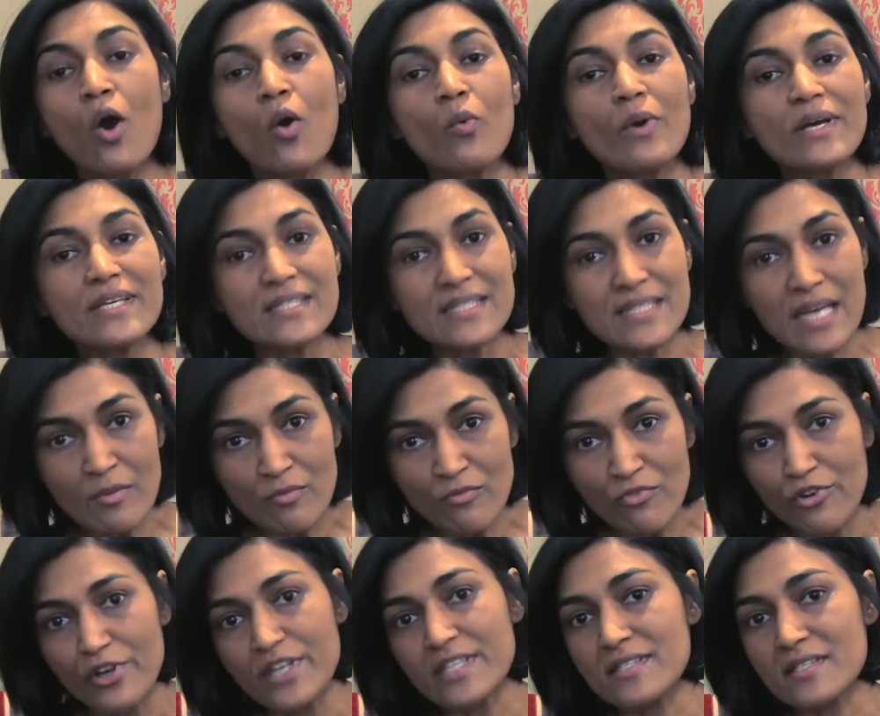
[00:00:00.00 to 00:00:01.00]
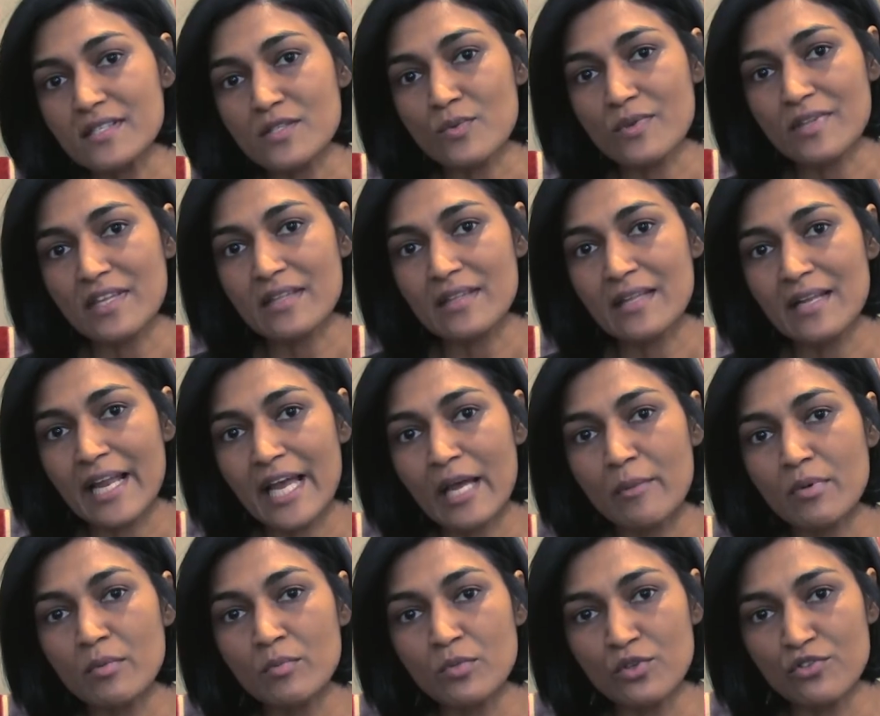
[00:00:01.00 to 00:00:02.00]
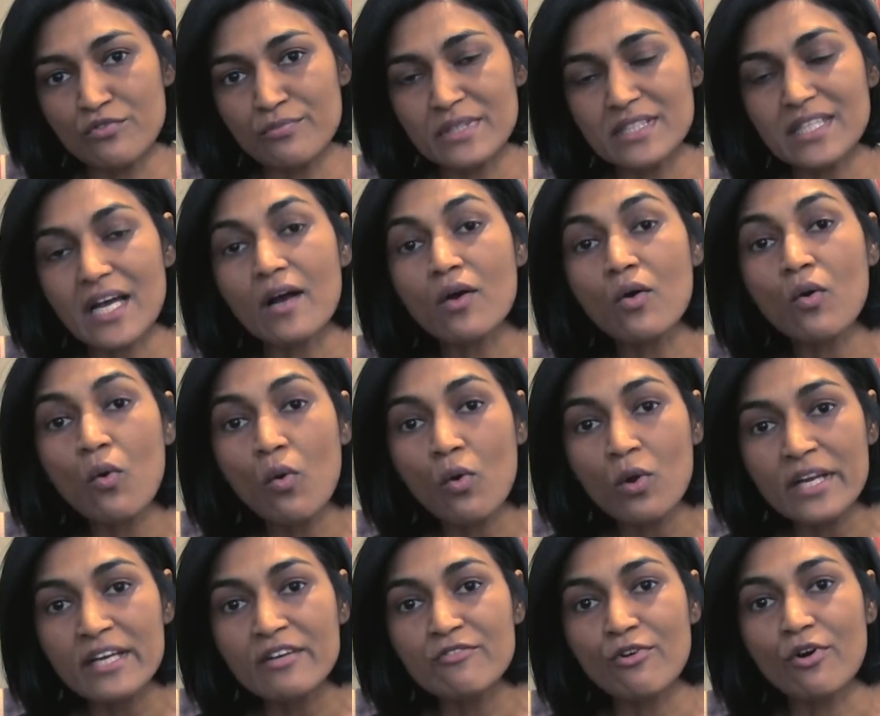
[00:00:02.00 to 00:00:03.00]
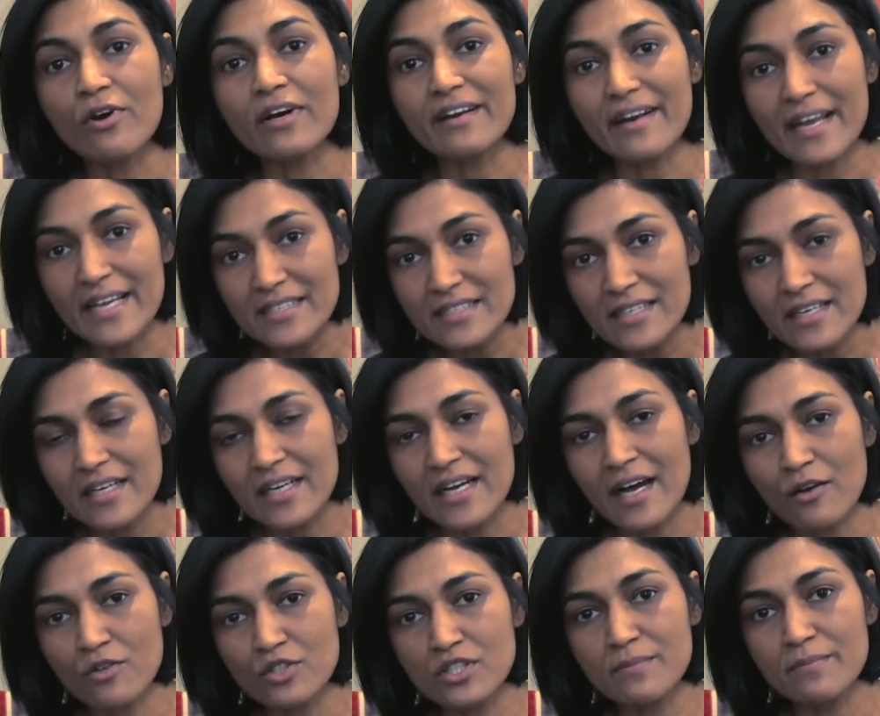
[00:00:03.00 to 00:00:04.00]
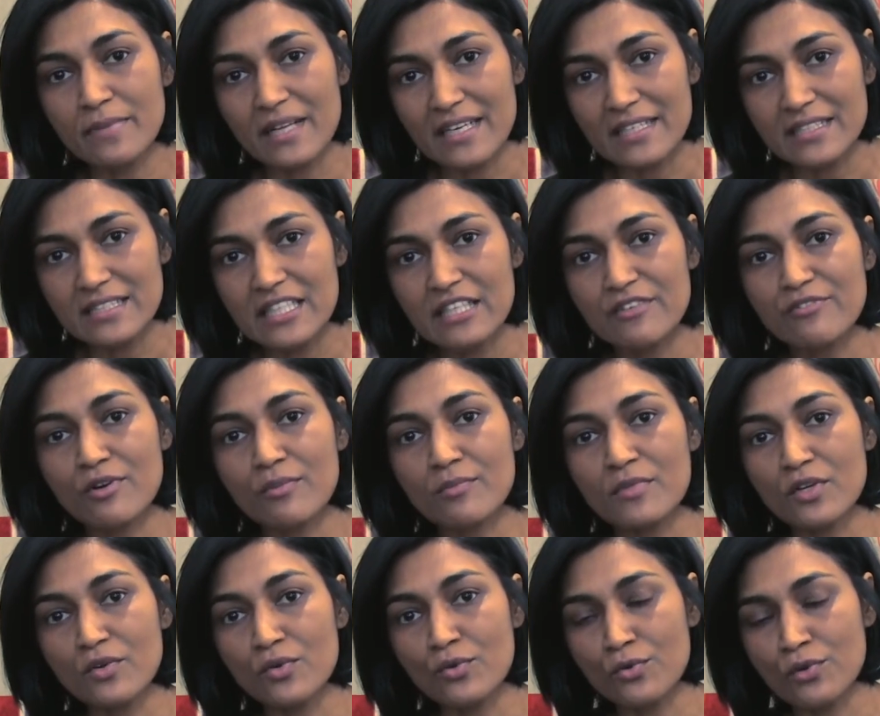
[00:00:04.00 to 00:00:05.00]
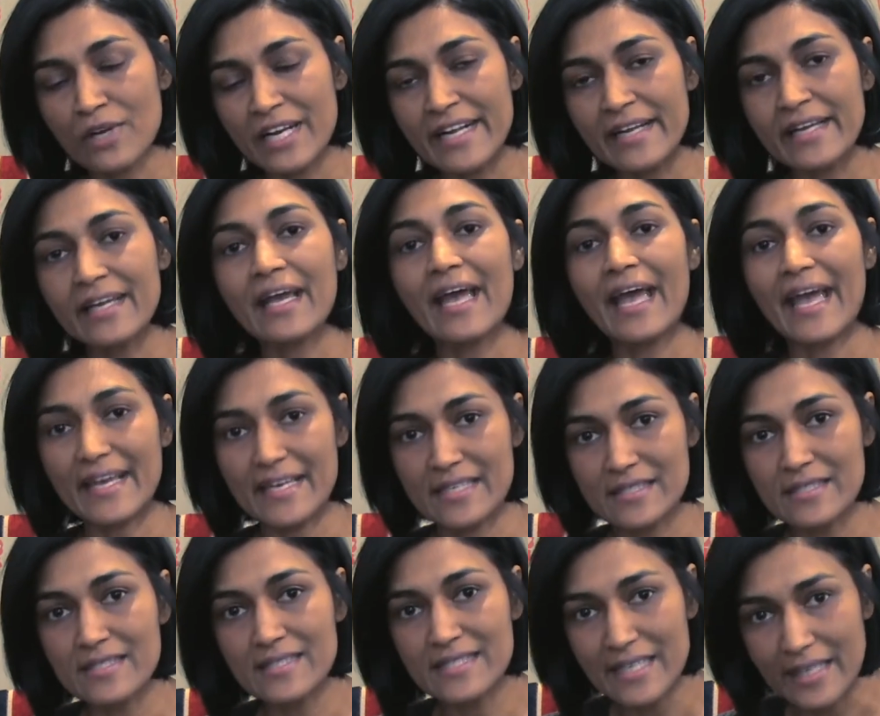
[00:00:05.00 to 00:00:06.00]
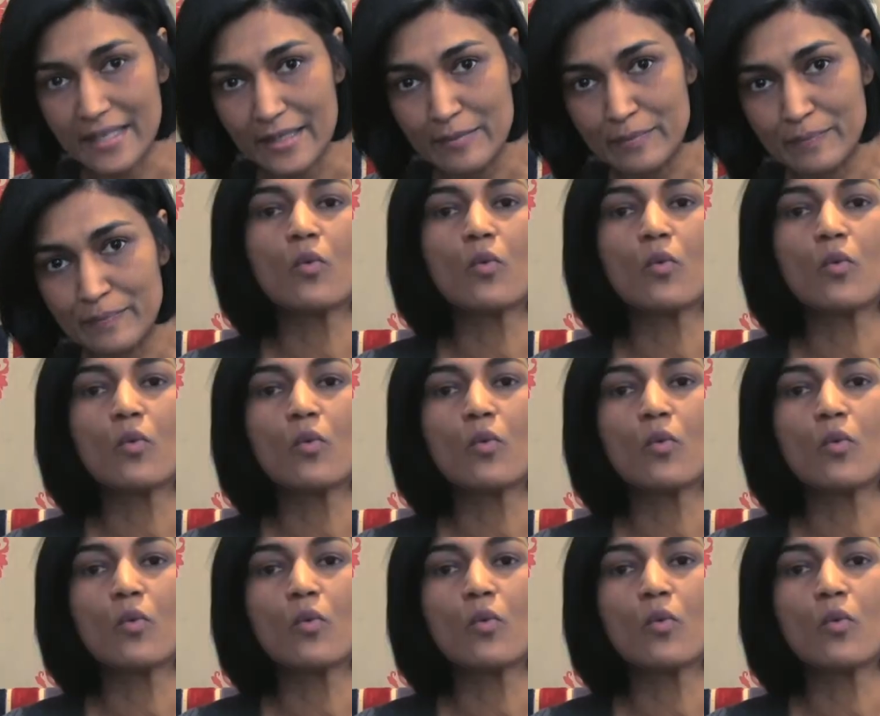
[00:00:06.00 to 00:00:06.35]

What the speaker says: where some voices within the labour movement are calling for greater accountability from the ruling ANC.